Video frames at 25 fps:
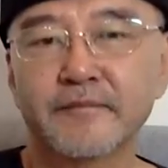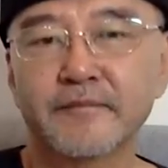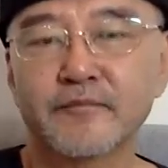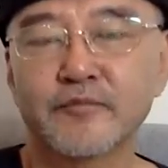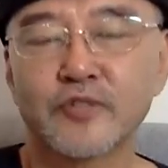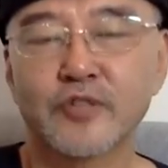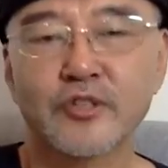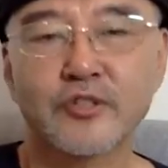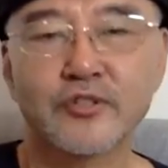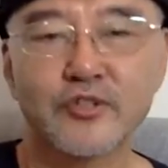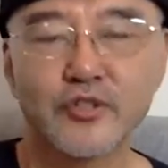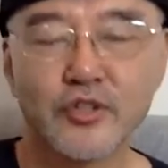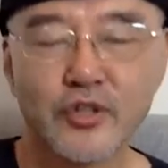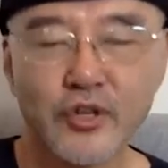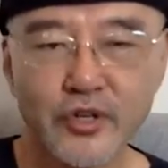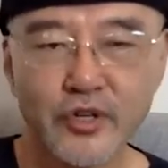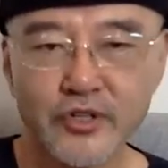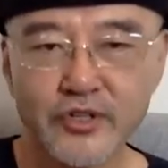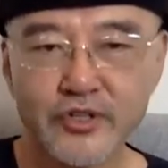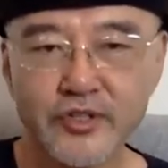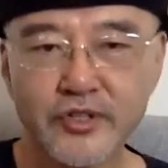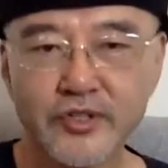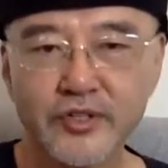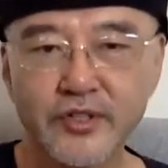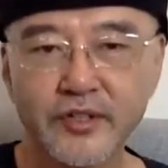just
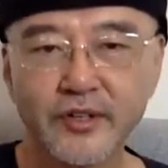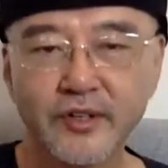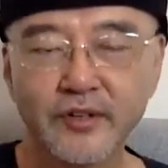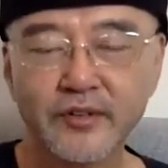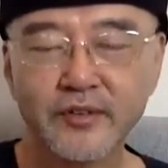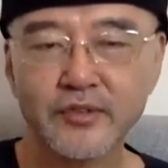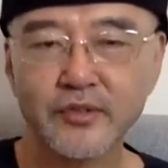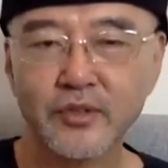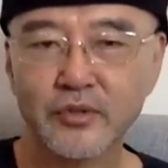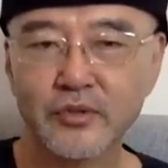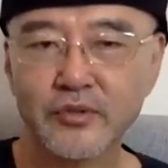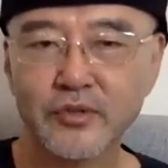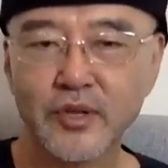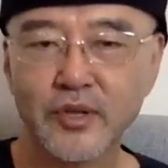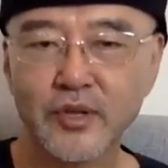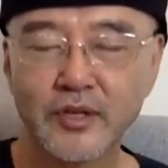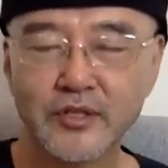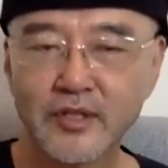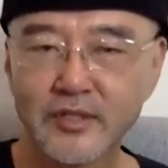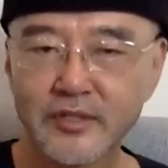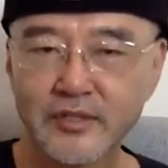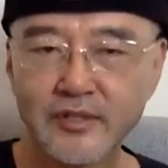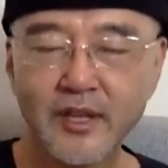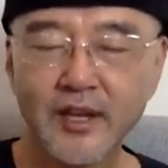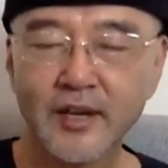church, associated,
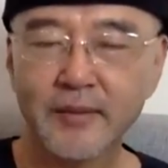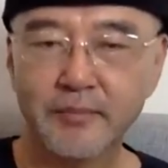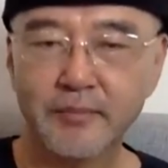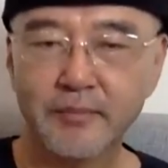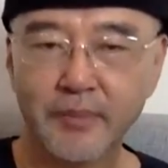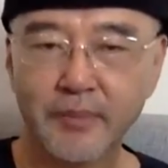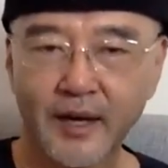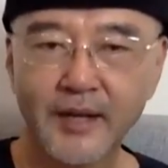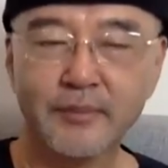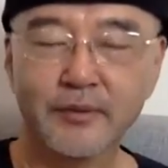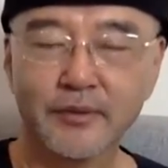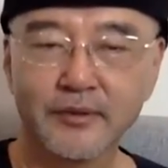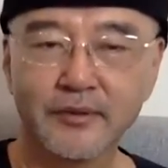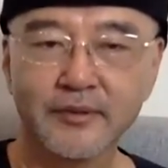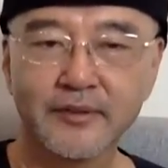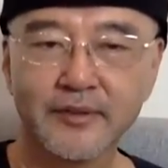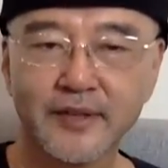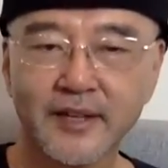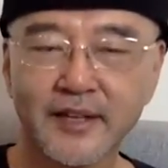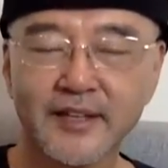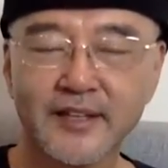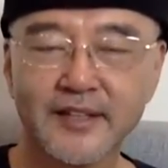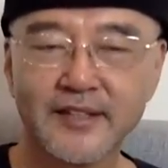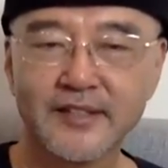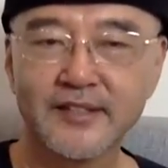just like Bible.
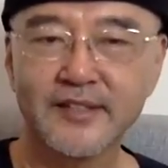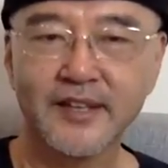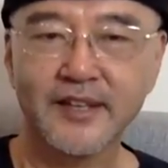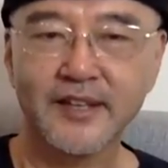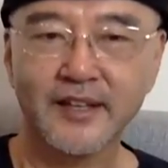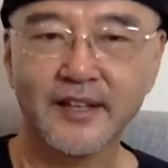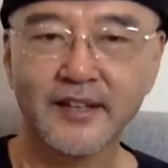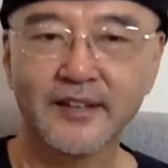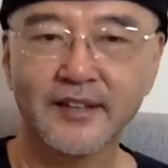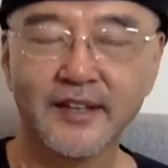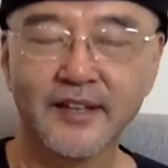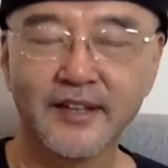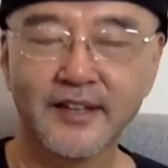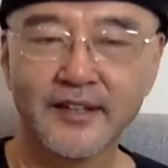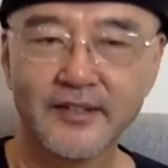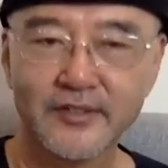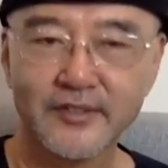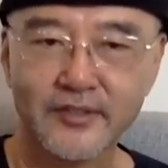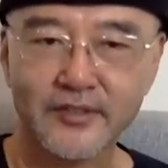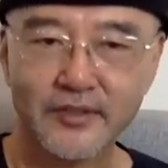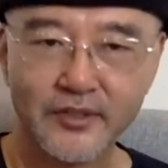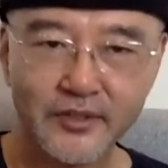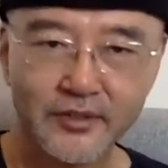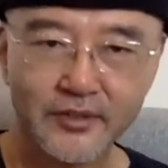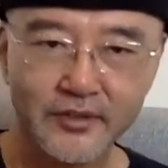Like he's saying that
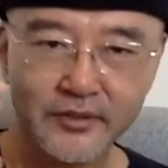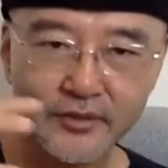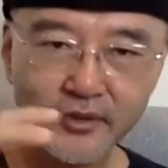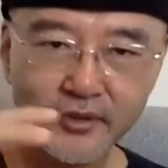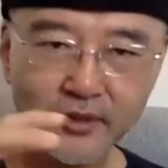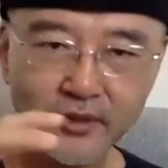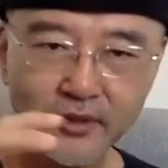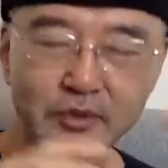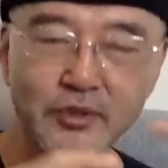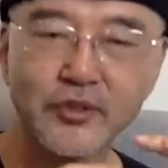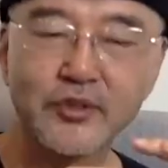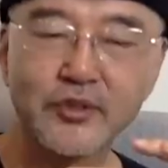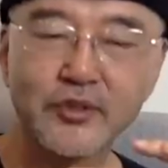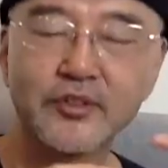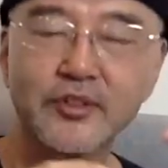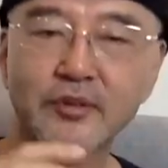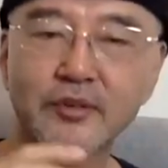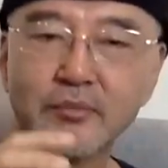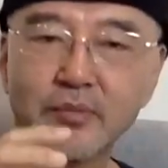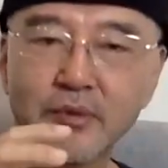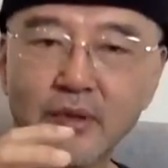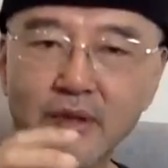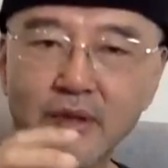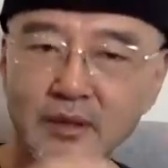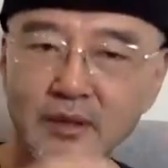it's community
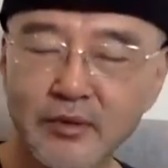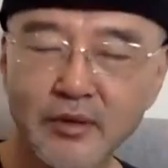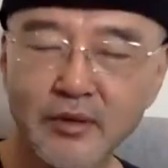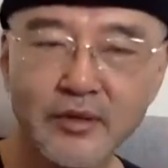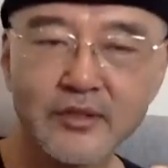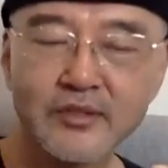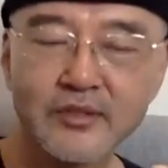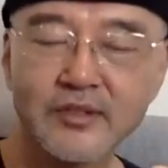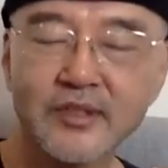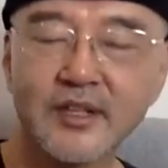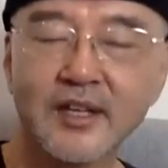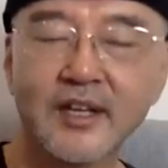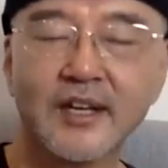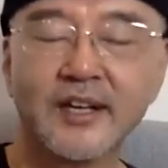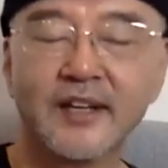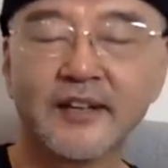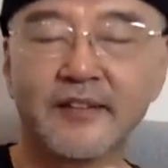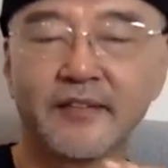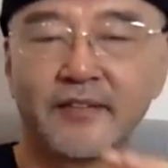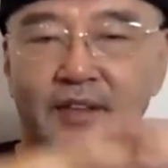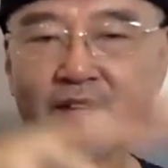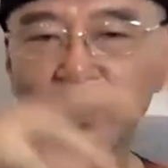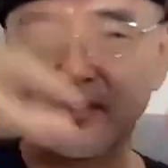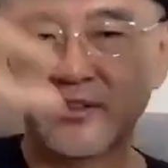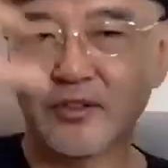of believers,
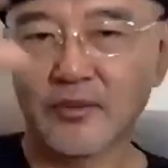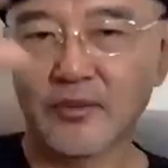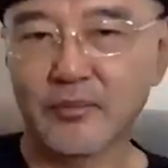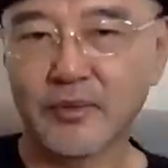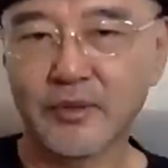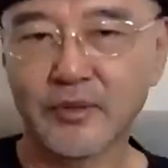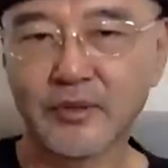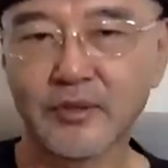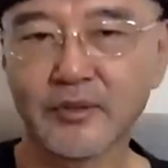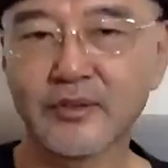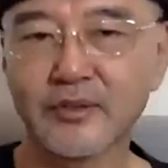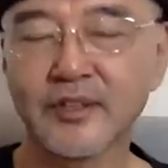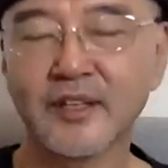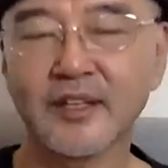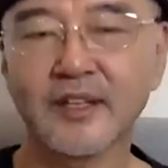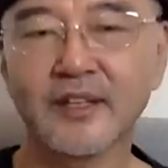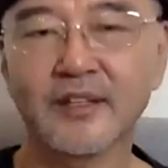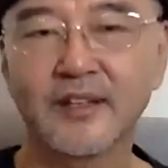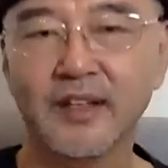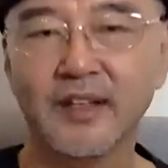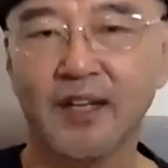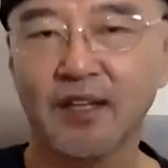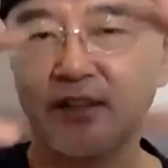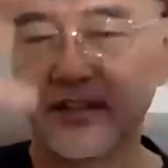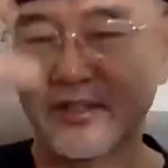not the
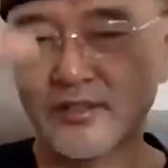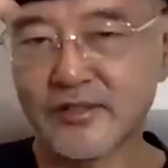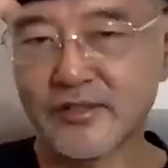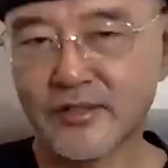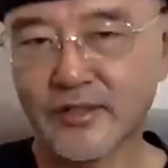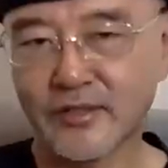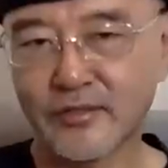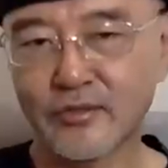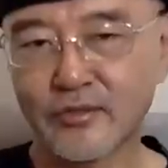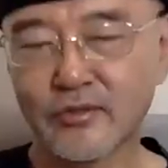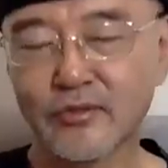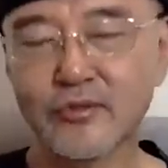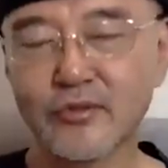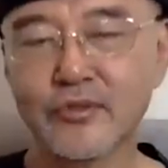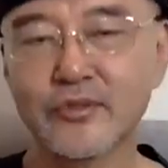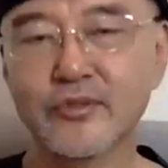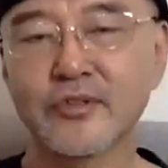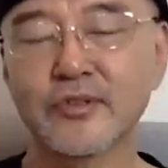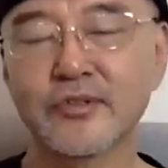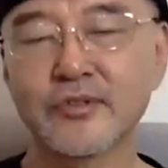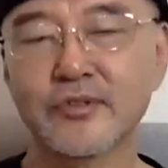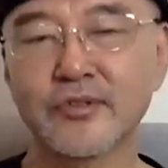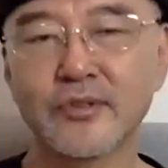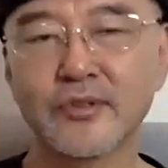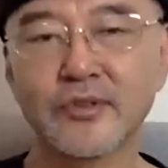building, not the
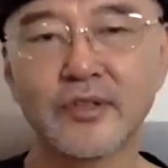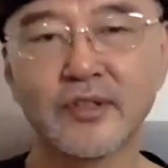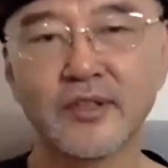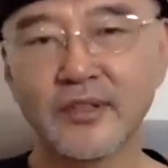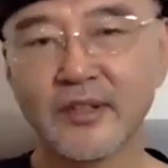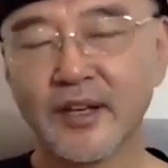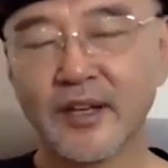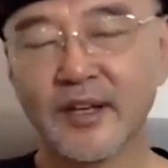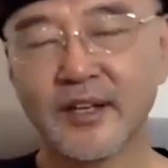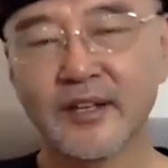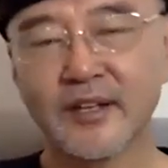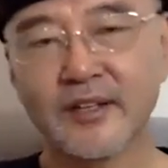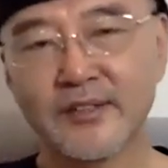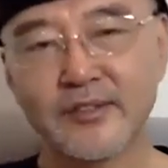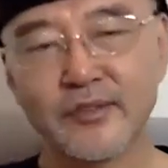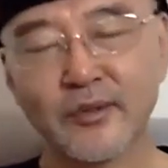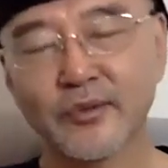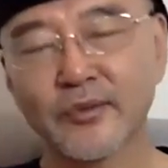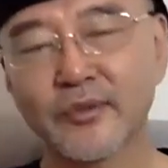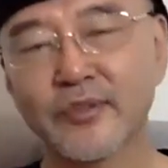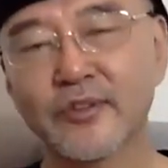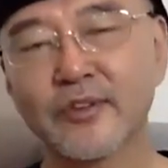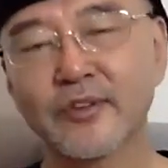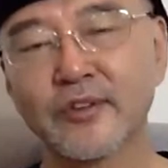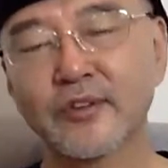institution. So he had his
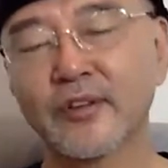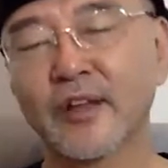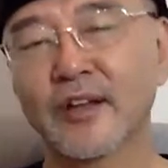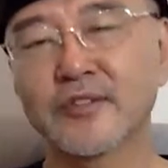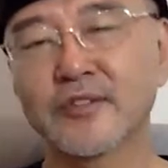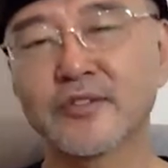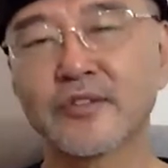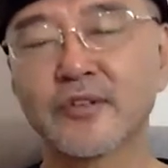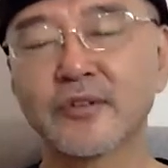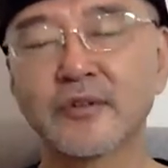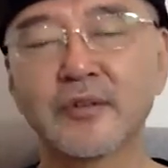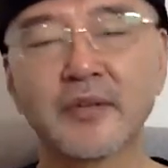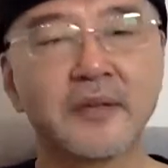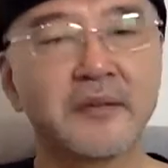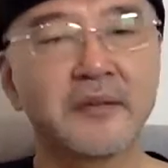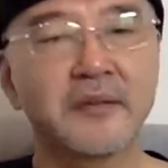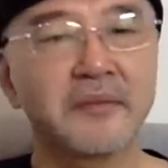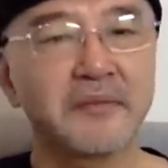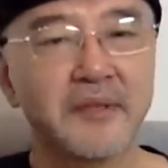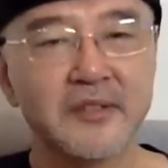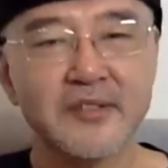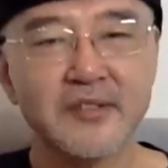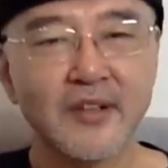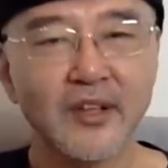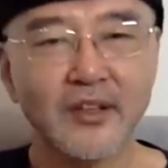own theological.
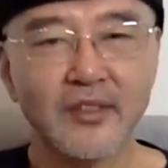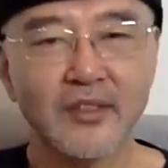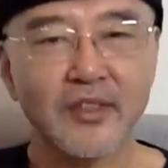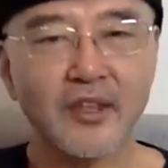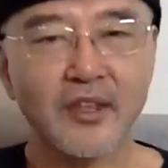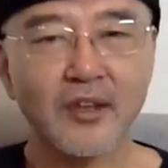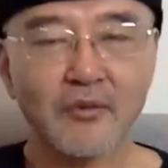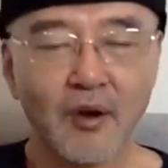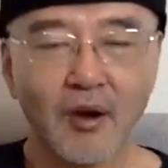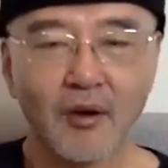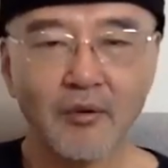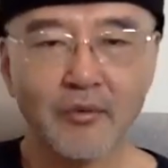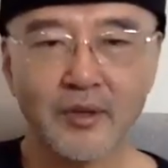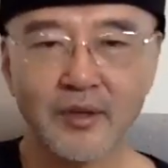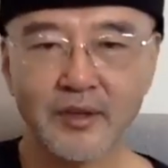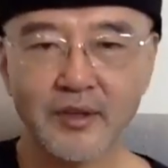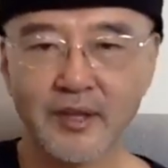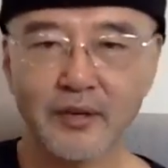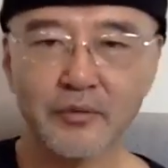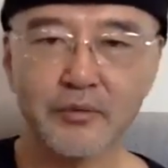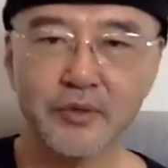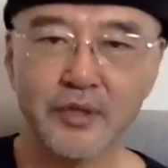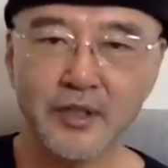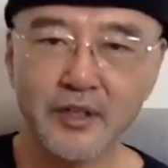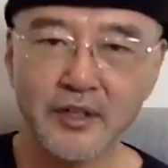There's nothing wrong with
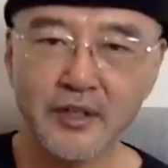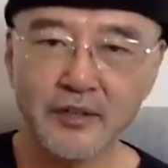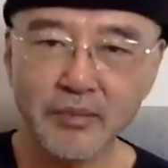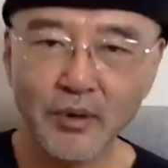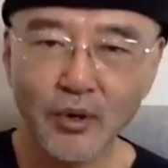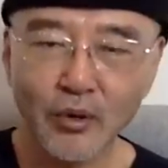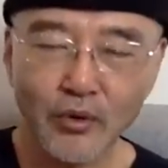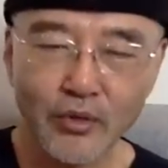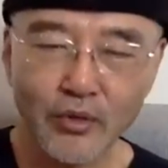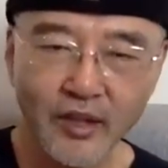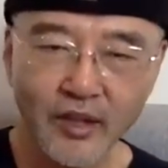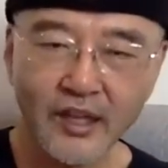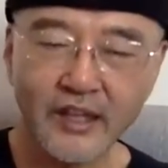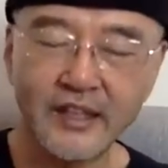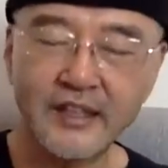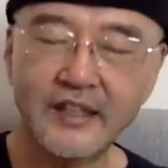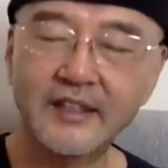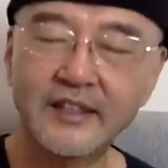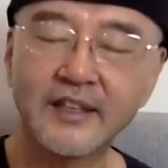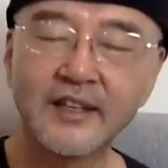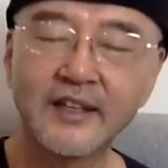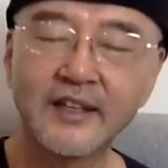that. We need both ends.